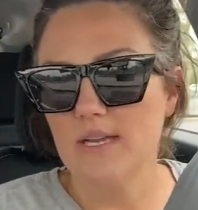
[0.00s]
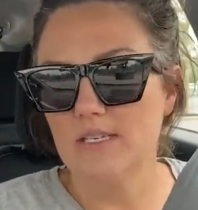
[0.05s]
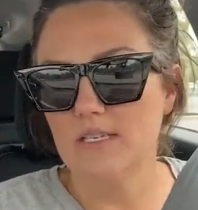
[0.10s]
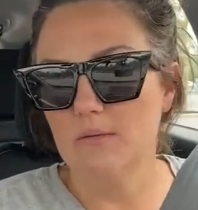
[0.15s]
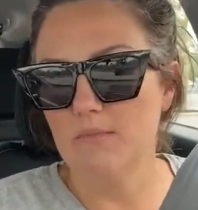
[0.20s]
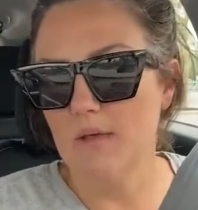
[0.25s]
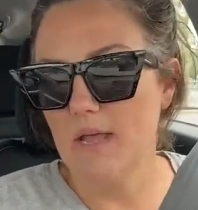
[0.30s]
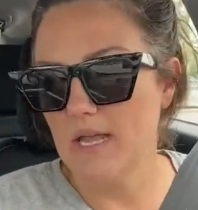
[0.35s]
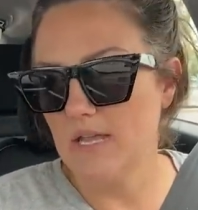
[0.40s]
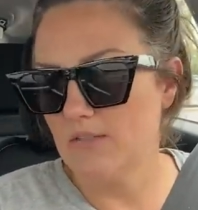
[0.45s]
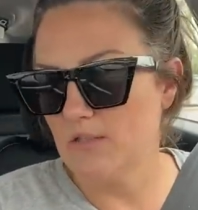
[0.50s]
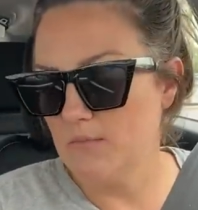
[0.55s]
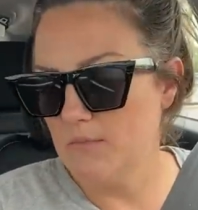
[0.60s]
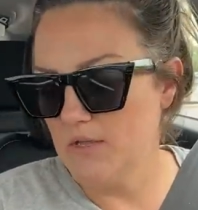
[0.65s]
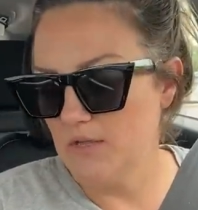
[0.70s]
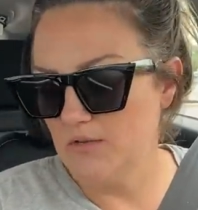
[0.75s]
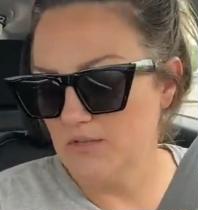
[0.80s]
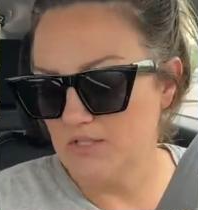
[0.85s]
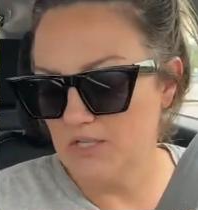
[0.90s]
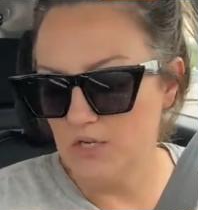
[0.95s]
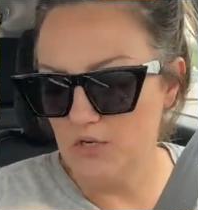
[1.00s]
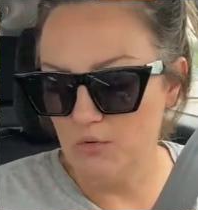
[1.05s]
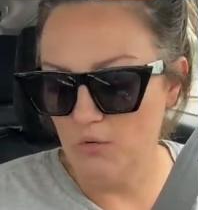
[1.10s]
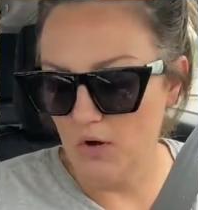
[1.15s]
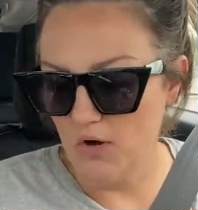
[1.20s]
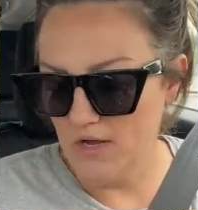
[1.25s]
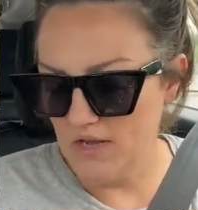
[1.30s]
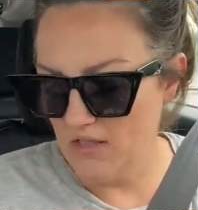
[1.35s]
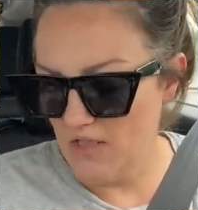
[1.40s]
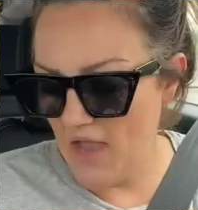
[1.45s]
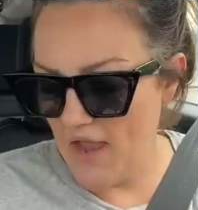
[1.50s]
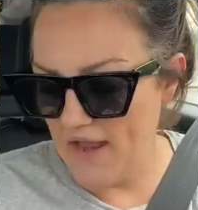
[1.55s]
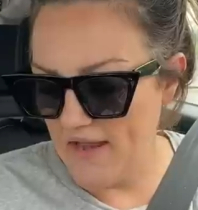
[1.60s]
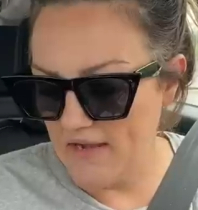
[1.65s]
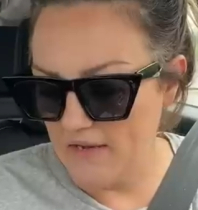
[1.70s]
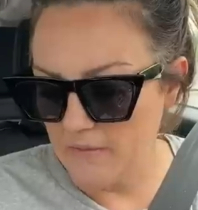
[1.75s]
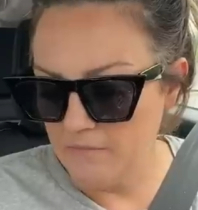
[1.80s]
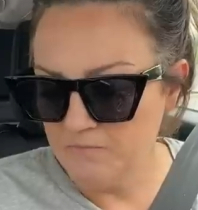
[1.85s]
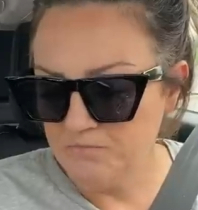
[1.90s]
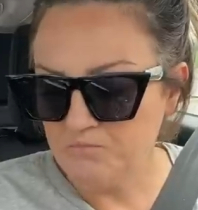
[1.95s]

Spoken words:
to make the meals that you already like.